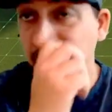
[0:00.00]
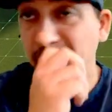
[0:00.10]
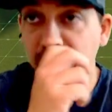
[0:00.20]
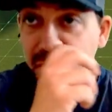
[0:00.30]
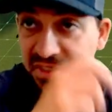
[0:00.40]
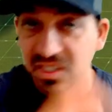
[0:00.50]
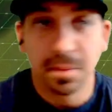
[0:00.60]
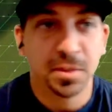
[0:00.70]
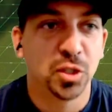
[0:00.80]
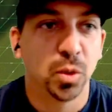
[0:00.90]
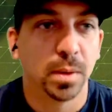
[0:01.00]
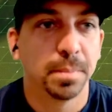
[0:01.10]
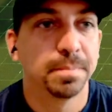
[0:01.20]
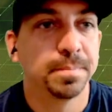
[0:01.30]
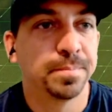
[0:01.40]
This is going to be short.
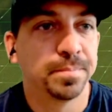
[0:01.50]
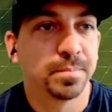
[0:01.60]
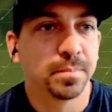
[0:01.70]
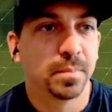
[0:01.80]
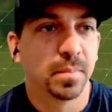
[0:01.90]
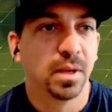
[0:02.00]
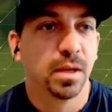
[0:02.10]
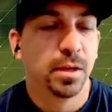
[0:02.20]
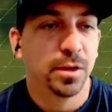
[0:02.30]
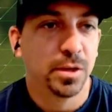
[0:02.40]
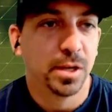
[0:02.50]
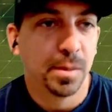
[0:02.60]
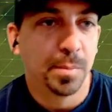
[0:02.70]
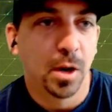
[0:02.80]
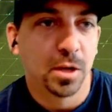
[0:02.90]
You did an
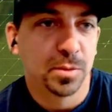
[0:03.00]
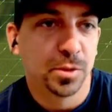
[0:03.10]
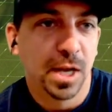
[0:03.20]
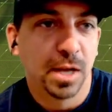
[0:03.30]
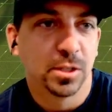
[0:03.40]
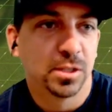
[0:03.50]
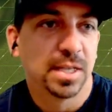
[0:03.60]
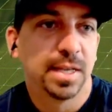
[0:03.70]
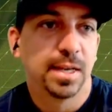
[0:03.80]
impossible challenge at St.